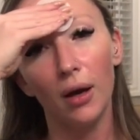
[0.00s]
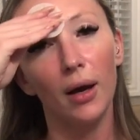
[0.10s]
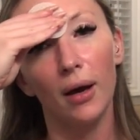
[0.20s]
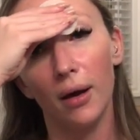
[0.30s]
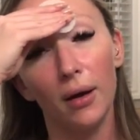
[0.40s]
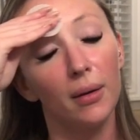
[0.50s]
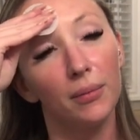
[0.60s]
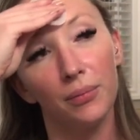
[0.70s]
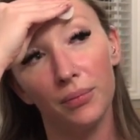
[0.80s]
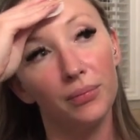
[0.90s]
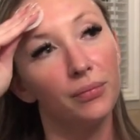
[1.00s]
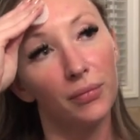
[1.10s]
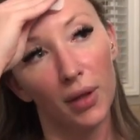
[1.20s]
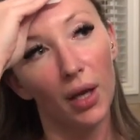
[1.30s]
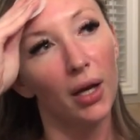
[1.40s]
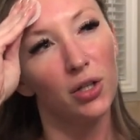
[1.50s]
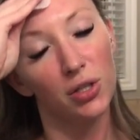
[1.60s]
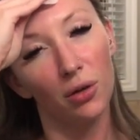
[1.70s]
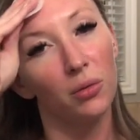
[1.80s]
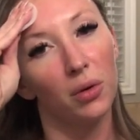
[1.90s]
Um, I just
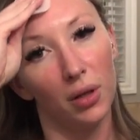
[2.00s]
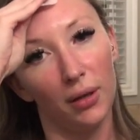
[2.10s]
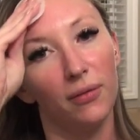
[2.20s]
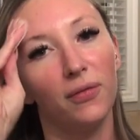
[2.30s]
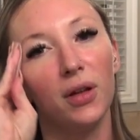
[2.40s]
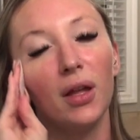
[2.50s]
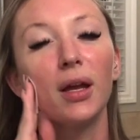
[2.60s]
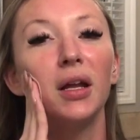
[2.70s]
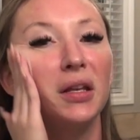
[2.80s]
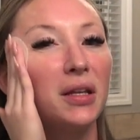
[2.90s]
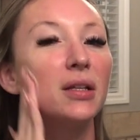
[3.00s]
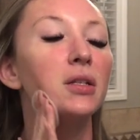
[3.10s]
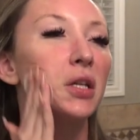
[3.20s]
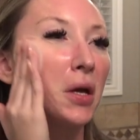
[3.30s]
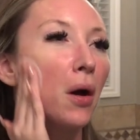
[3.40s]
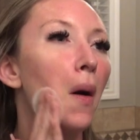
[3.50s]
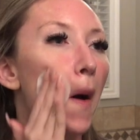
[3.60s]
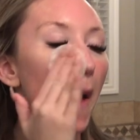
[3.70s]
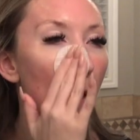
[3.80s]
don't really feel like I need to